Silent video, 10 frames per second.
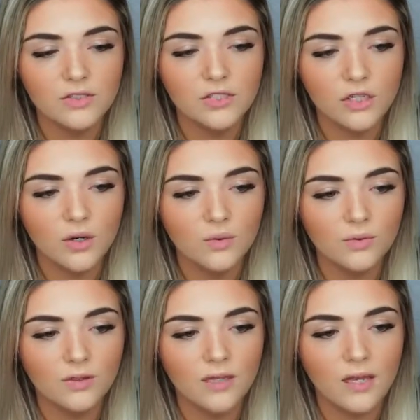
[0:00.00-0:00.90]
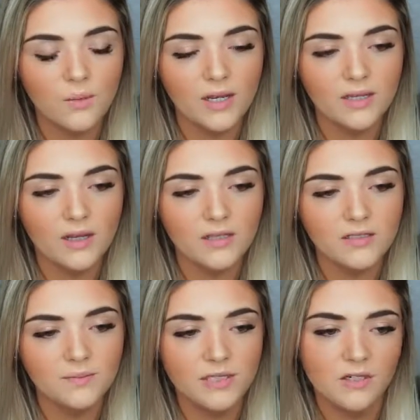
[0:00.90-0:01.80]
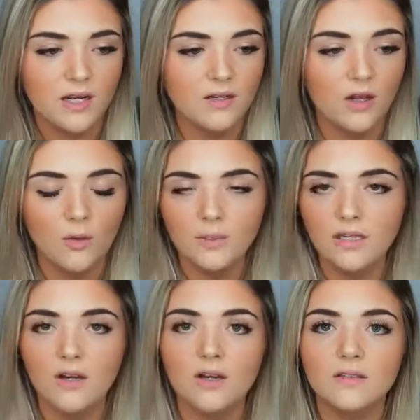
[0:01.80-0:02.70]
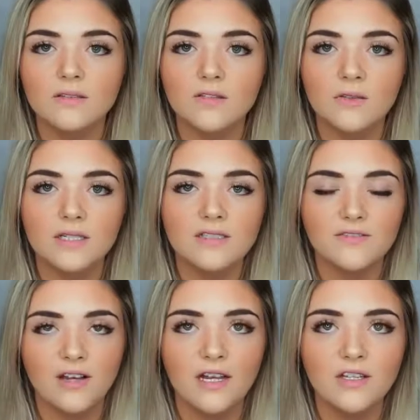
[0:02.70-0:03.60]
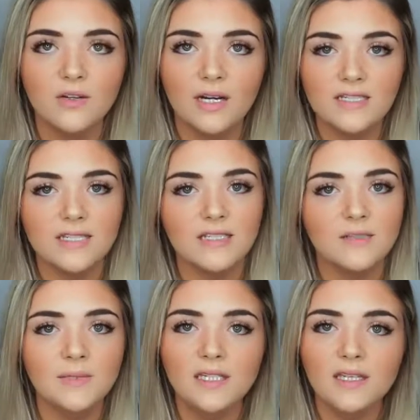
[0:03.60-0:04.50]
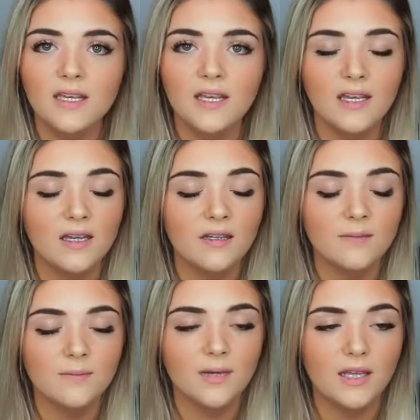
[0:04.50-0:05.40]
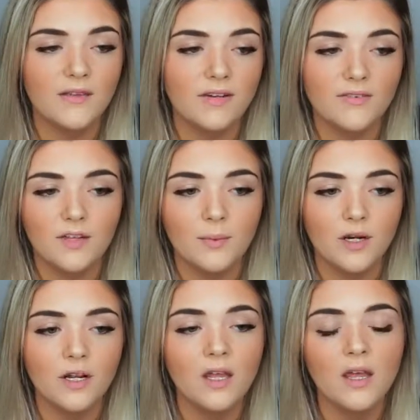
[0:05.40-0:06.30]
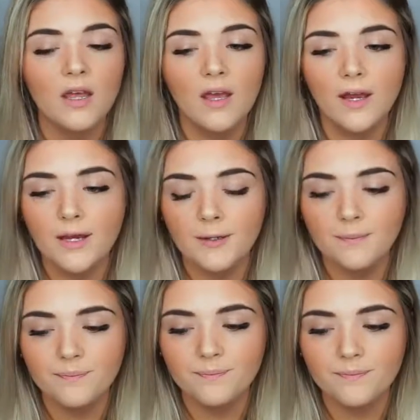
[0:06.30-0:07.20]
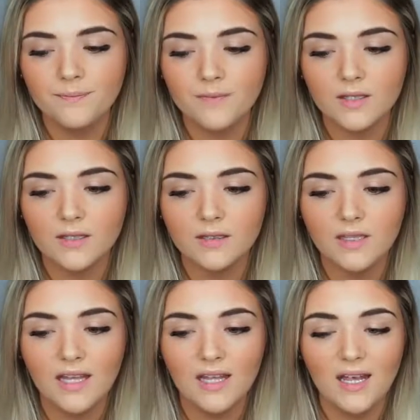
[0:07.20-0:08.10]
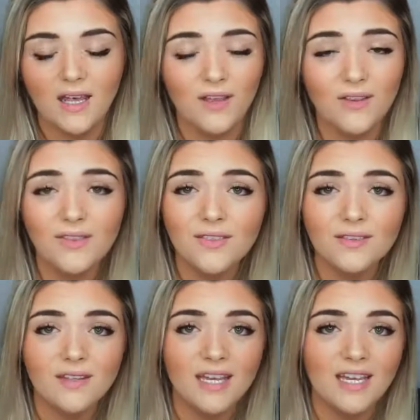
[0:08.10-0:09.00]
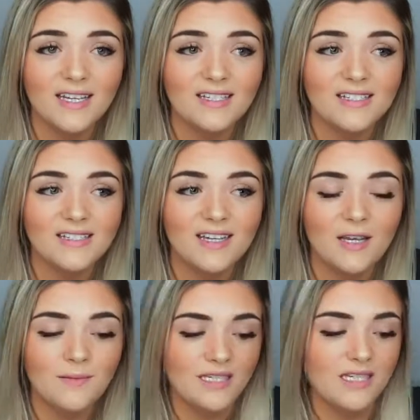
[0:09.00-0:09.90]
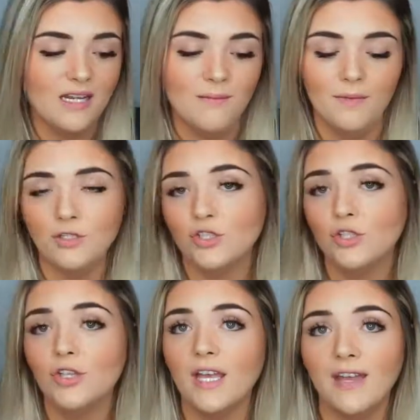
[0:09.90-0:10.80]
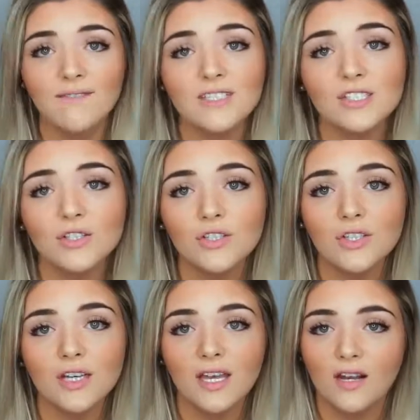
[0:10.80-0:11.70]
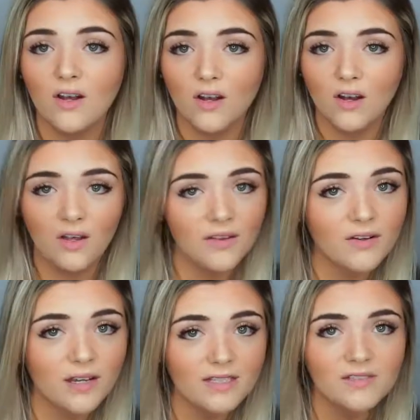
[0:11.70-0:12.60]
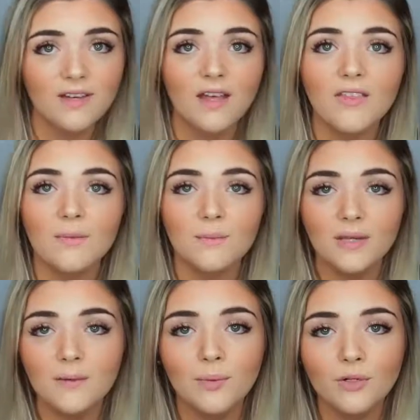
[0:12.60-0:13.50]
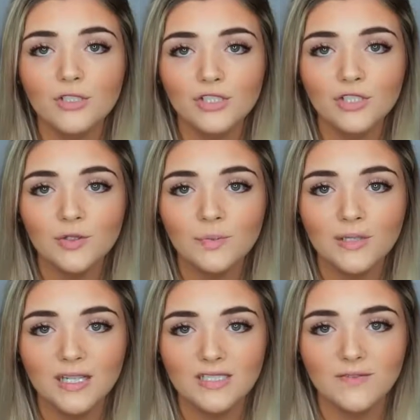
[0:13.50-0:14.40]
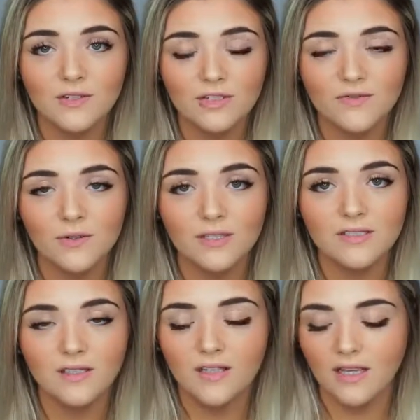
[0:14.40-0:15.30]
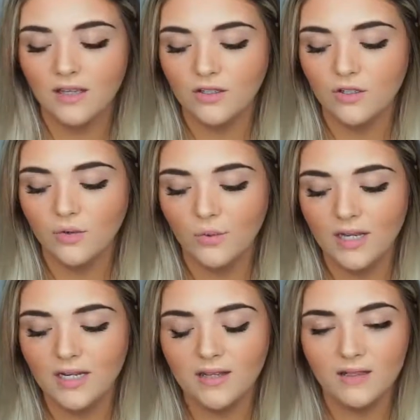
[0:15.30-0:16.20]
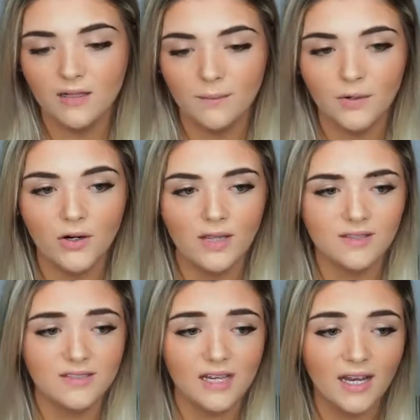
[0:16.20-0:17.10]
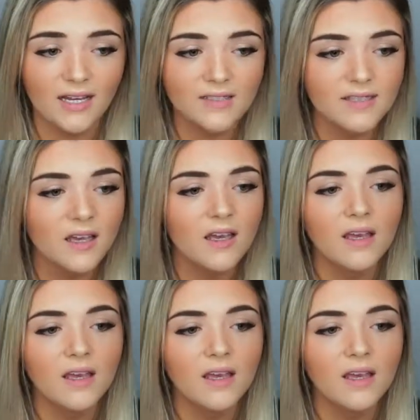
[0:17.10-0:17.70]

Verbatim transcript: don't let weight loss be your end all be all. Don't let it define you. I did that to me and my life kind of fell apart. Um, let health and I mean emotional and physical and all the other kinds of health be important to you because if you're just focused on like your weight and the number and the size,